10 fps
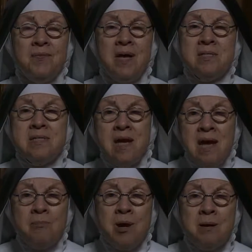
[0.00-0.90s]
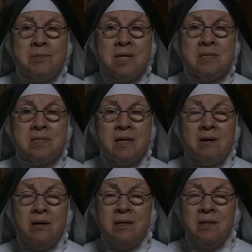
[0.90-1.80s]
And Abraham said to
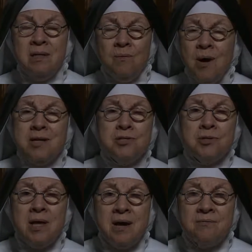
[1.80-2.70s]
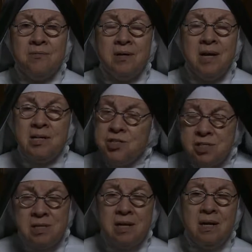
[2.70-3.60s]
Sarah, why did you laugh? And she
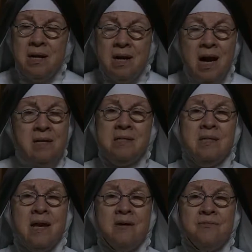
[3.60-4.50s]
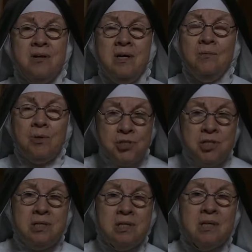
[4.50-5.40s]
said, I didn't laugh. Well,
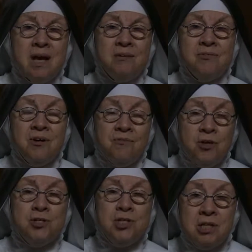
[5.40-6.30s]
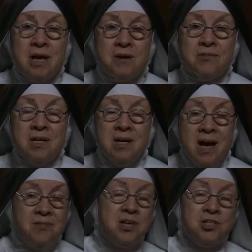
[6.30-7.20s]
she did laugh. First she laughed,
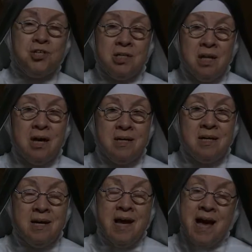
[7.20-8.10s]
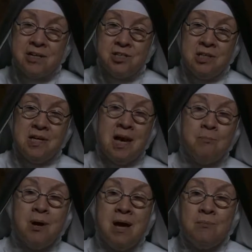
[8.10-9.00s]
and then she lied. Actually,
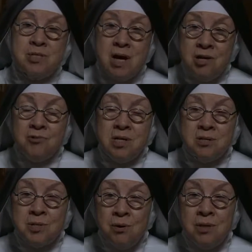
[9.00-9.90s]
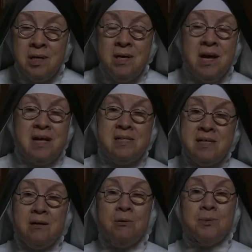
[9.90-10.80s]
Abraham was 100 years old, and
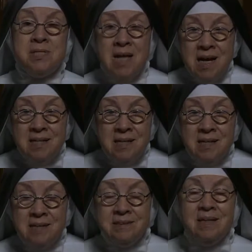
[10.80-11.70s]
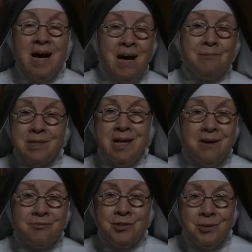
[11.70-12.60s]
Sarah was 90. I would
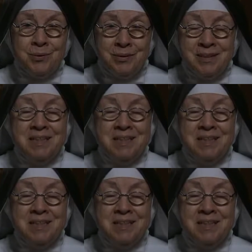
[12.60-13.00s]
laugh too.